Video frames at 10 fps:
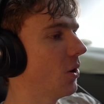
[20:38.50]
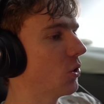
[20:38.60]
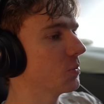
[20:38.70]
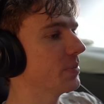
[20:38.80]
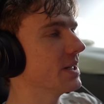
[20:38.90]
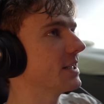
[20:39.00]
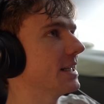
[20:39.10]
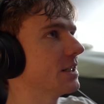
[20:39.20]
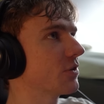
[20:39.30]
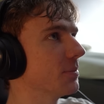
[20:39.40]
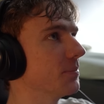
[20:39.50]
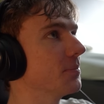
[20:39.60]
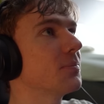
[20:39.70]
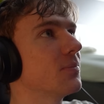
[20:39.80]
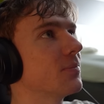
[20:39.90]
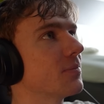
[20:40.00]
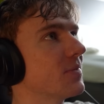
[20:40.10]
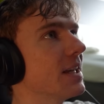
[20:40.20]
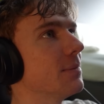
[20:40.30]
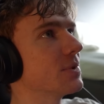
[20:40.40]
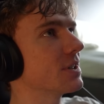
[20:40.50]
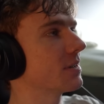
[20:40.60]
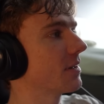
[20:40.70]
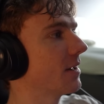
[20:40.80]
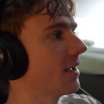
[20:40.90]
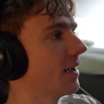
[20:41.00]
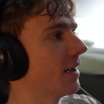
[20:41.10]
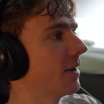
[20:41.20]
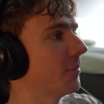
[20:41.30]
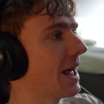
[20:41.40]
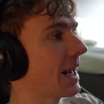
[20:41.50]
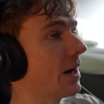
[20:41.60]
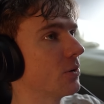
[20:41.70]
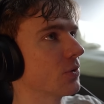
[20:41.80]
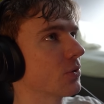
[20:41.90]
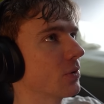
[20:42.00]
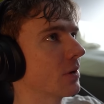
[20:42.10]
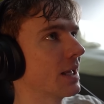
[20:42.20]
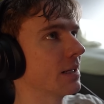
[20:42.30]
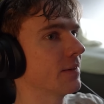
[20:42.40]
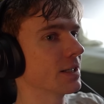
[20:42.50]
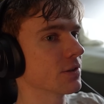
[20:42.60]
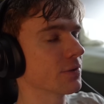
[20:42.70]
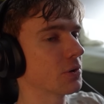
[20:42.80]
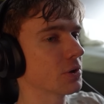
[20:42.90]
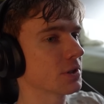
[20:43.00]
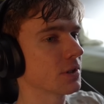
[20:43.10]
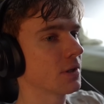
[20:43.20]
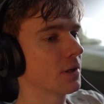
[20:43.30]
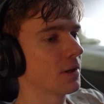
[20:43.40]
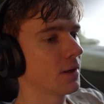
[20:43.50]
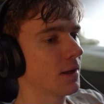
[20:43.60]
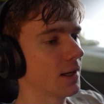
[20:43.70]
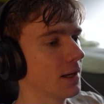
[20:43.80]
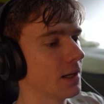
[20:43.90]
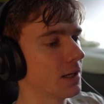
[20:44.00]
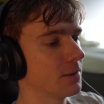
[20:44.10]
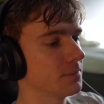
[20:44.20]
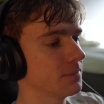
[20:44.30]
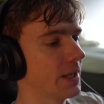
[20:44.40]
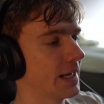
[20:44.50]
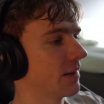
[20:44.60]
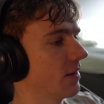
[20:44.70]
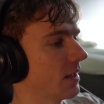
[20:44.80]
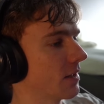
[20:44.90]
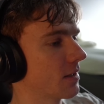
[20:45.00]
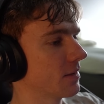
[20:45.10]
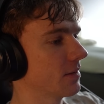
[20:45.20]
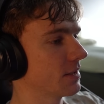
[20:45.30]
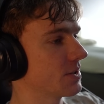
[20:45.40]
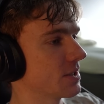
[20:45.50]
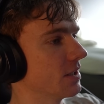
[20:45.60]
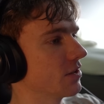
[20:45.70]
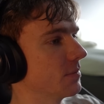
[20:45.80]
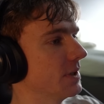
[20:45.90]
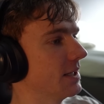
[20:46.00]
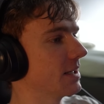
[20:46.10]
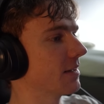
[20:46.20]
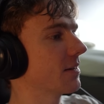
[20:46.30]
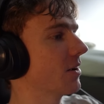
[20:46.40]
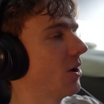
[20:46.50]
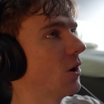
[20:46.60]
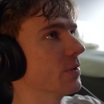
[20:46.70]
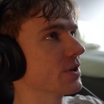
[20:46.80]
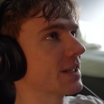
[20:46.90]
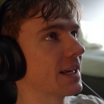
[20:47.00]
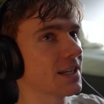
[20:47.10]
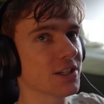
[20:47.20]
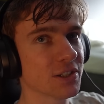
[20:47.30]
own PCs from teams um, allowed on LAN events, of course. Um, and I think that just needs to be almost like